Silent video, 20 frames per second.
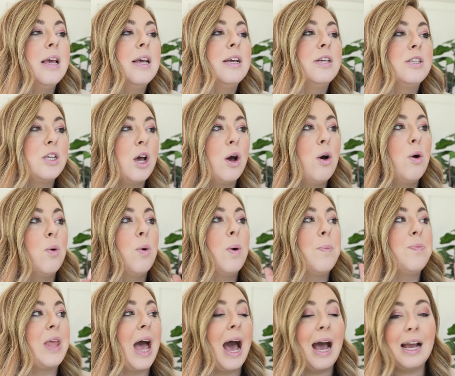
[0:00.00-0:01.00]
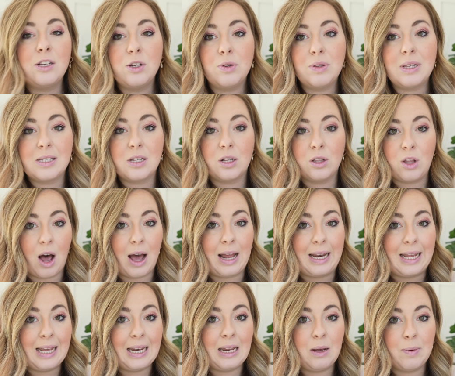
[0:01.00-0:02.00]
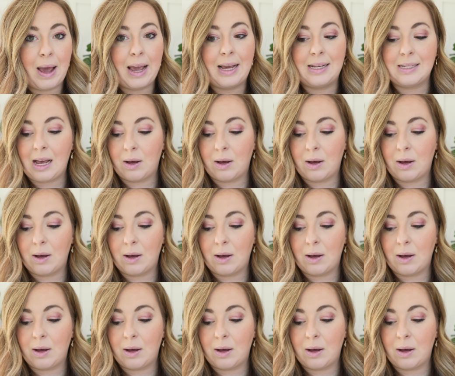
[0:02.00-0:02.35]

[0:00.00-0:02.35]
So I do this a lot anyways.